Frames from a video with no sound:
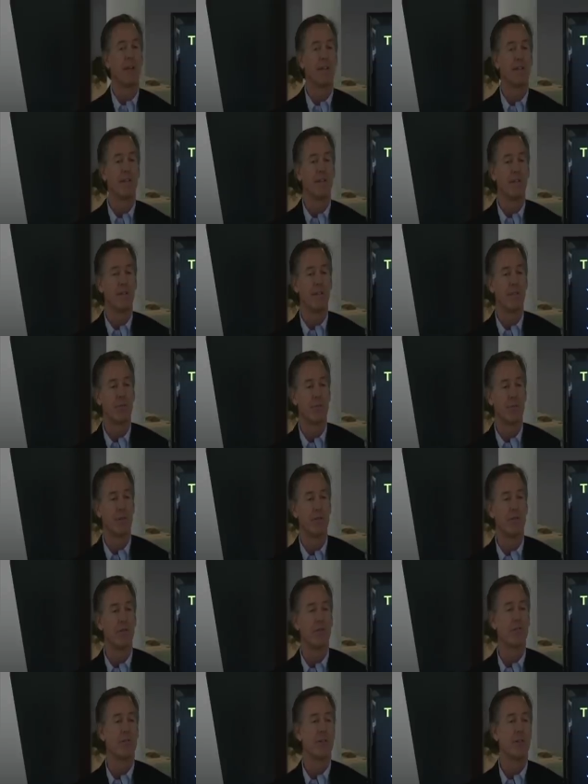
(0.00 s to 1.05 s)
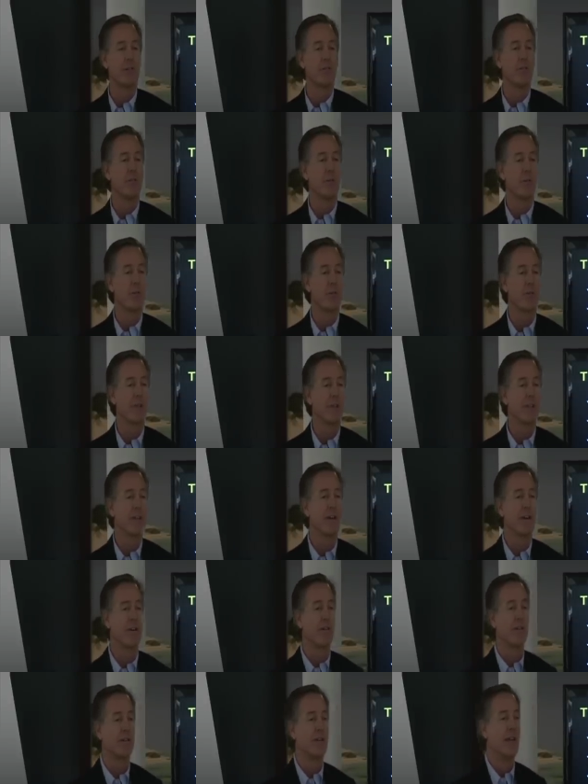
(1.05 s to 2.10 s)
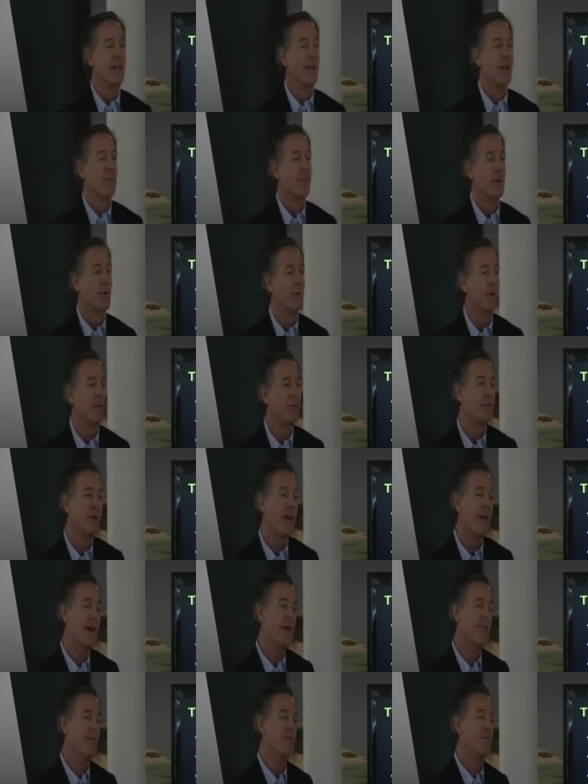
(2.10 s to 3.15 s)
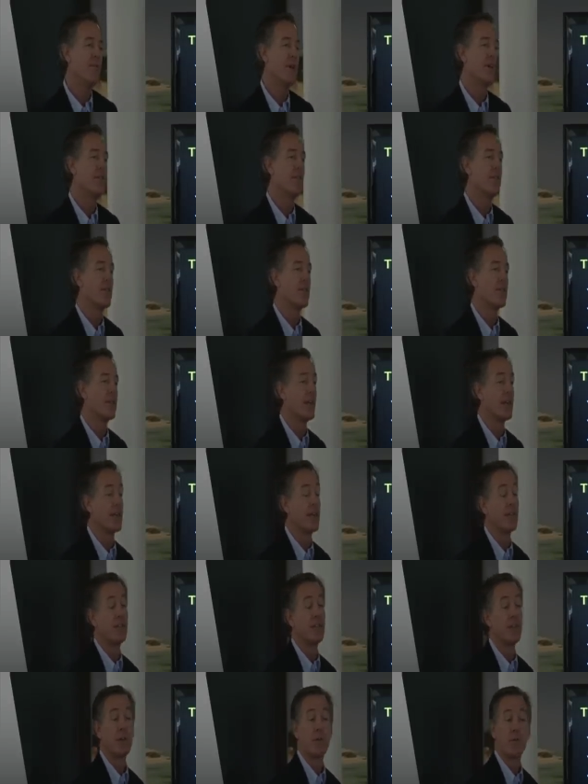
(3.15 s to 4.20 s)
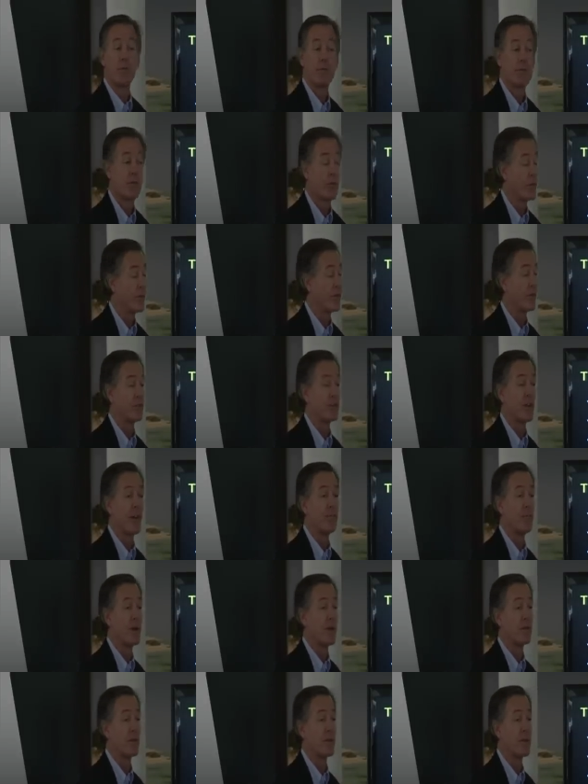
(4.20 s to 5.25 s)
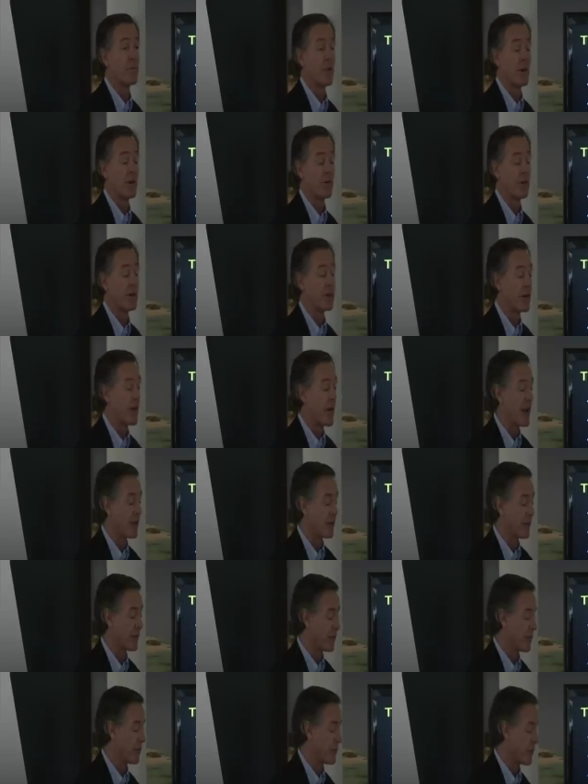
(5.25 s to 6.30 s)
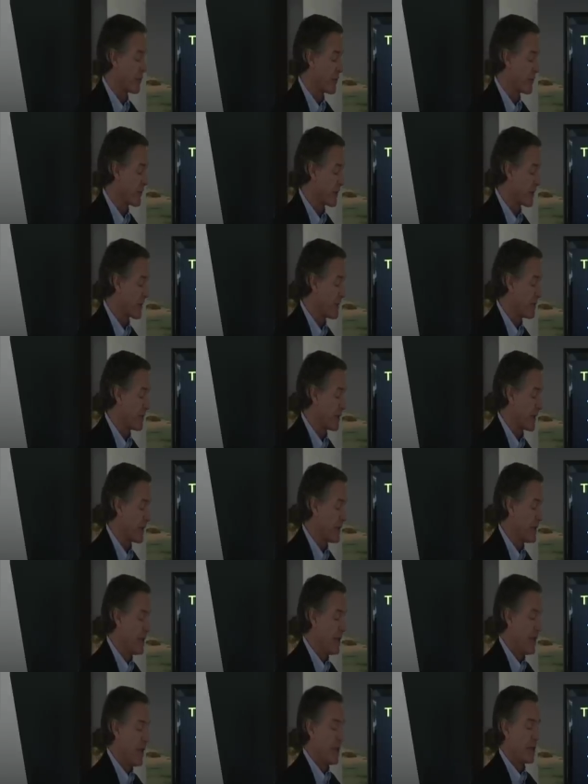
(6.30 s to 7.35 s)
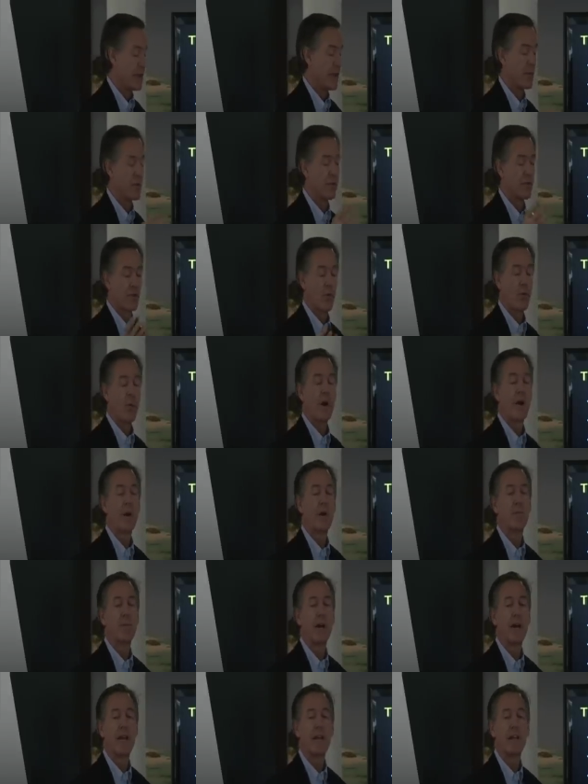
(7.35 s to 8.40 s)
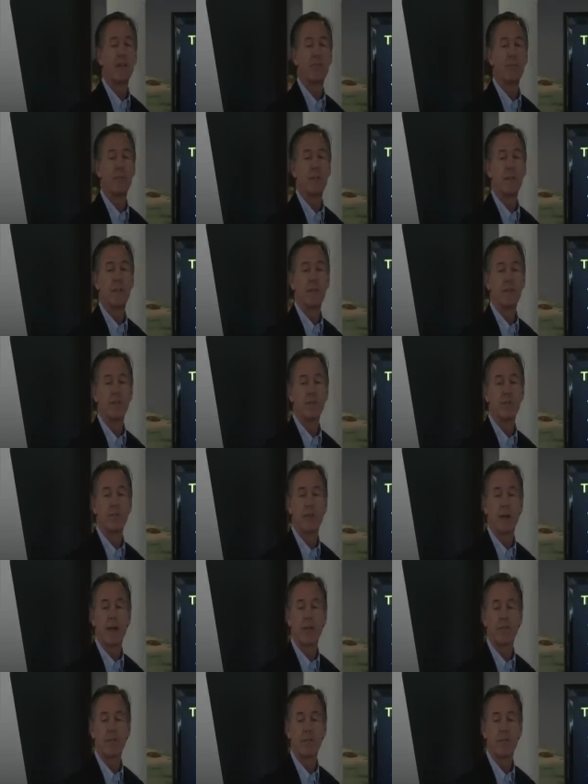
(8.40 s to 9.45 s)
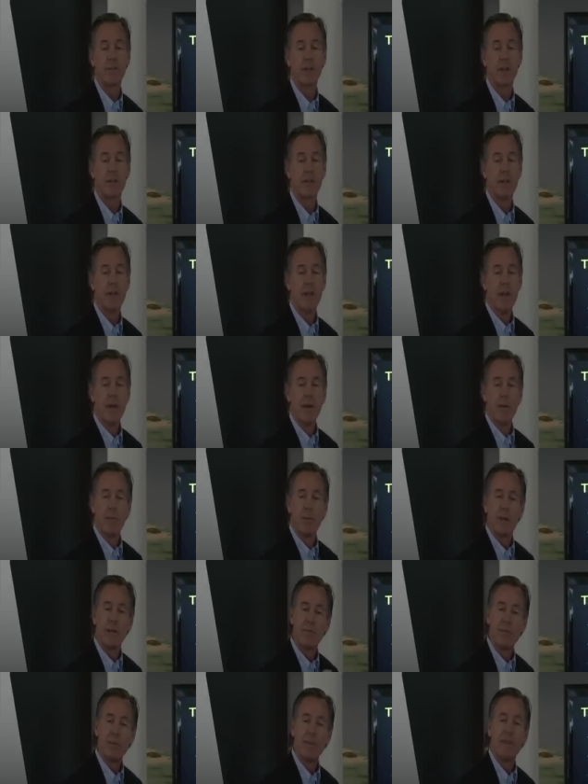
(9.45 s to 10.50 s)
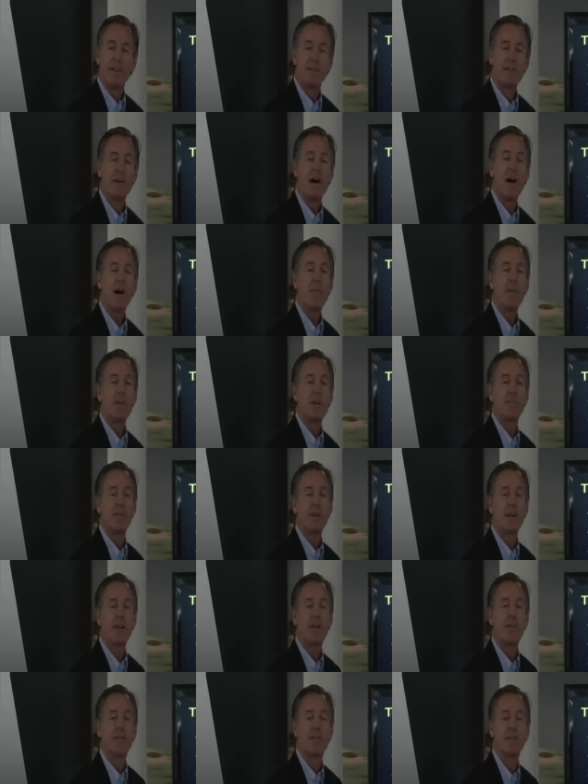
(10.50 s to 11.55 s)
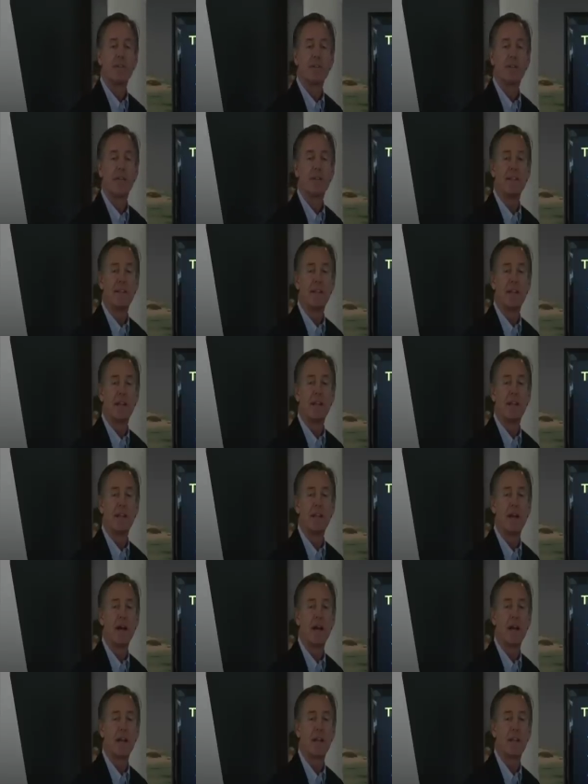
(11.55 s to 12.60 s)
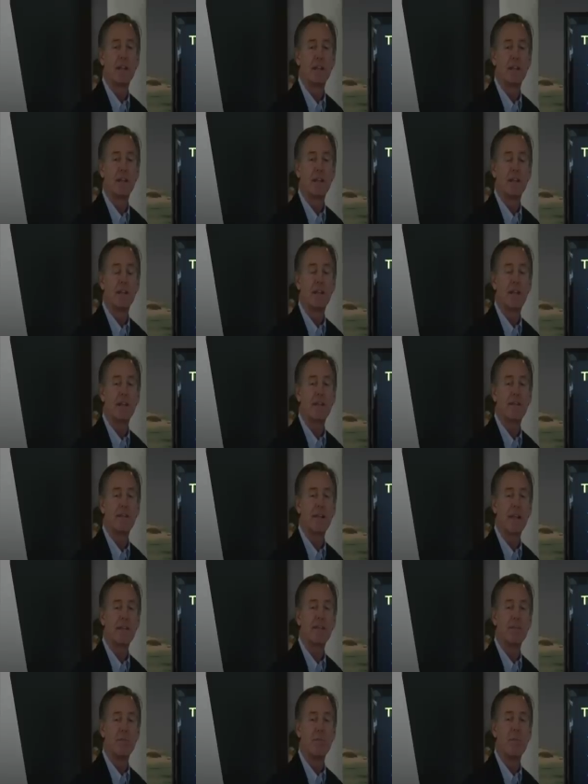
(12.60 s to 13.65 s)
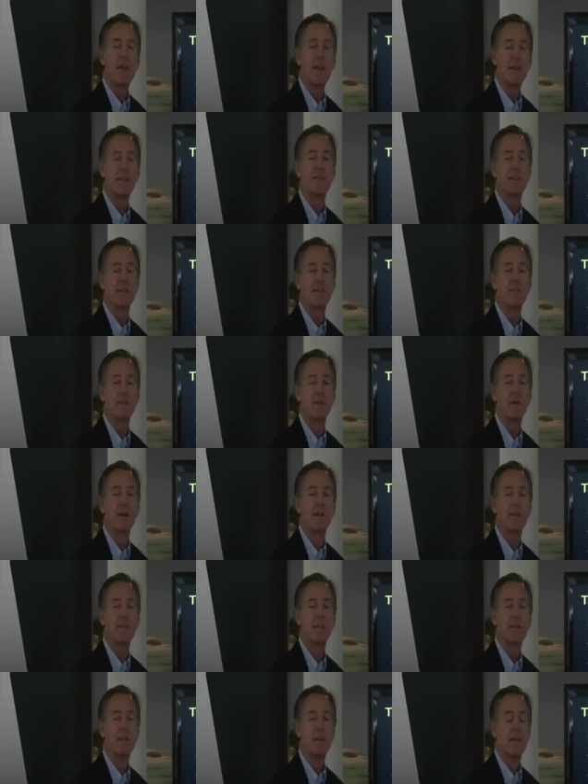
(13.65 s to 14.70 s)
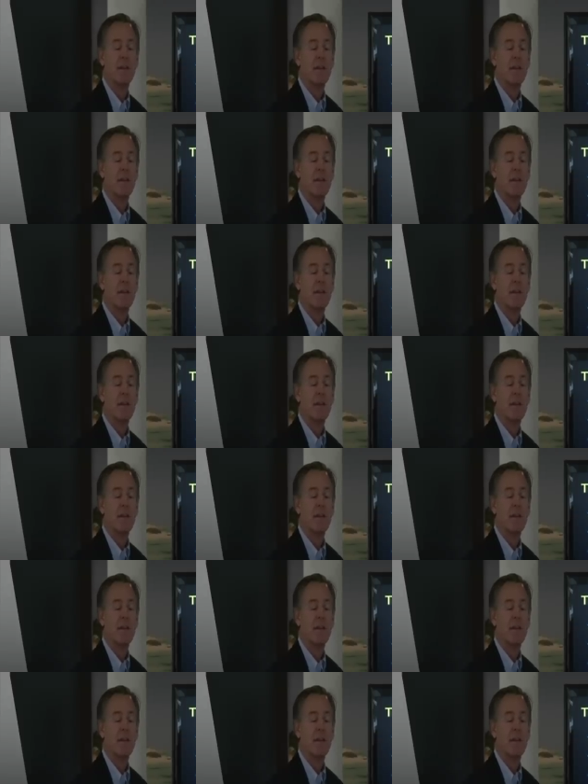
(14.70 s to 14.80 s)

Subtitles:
cases, it's reduced to 2 or 3 years. But when you have a vendor that has done a terrific job, by the way, Mercury Interactive is a terrific company that was acquired by HP in 2006, but it's been the dominant player since 1989, and that's amazing to us.